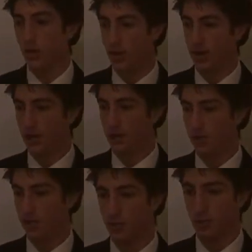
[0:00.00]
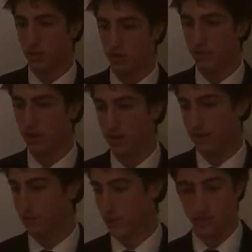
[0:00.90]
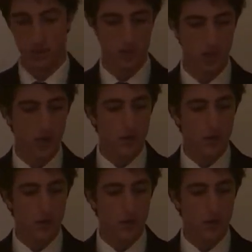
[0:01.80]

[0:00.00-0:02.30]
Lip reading: when I get into my positive matter later in my speech.